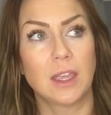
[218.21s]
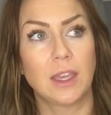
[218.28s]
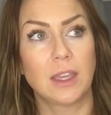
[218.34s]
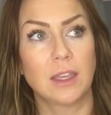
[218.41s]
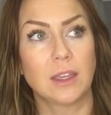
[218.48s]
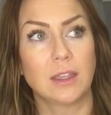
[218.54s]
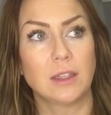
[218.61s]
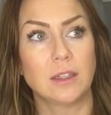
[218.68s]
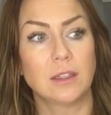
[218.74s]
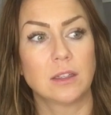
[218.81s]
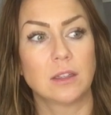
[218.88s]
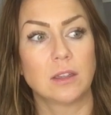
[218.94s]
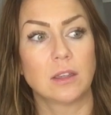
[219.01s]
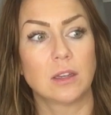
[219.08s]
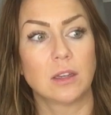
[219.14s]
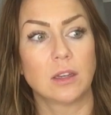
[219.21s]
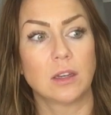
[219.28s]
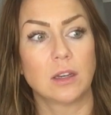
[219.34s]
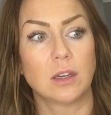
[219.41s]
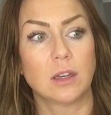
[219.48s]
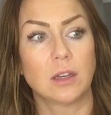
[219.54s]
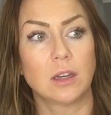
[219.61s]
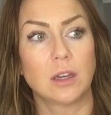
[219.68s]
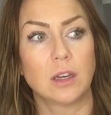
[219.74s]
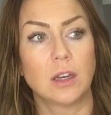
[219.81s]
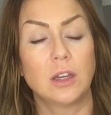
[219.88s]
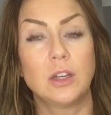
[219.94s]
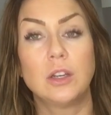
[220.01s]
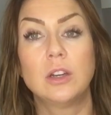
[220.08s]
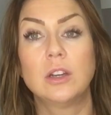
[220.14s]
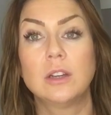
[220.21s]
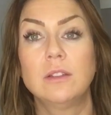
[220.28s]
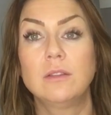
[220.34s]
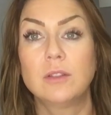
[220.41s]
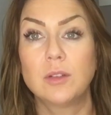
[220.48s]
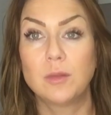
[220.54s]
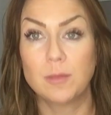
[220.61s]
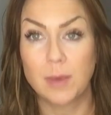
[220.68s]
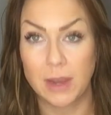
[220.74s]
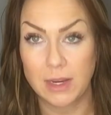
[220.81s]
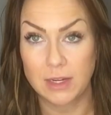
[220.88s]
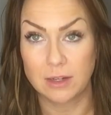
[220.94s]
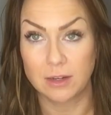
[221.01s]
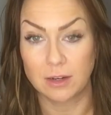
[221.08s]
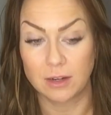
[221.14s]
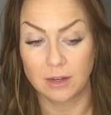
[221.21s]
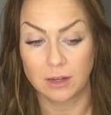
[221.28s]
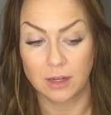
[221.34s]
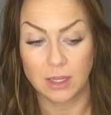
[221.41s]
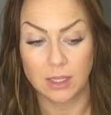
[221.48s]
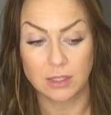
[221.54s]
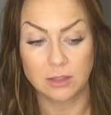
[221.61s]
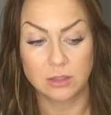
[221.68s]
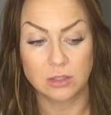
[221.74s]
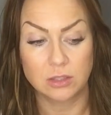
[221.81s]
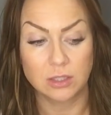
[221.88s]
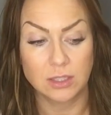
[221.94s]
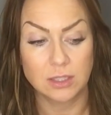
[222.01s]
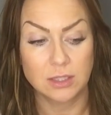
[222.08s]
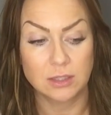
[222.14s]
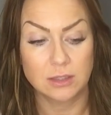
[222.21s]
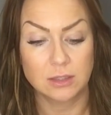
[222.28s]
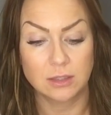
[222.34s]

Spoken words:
And a good reminder is just,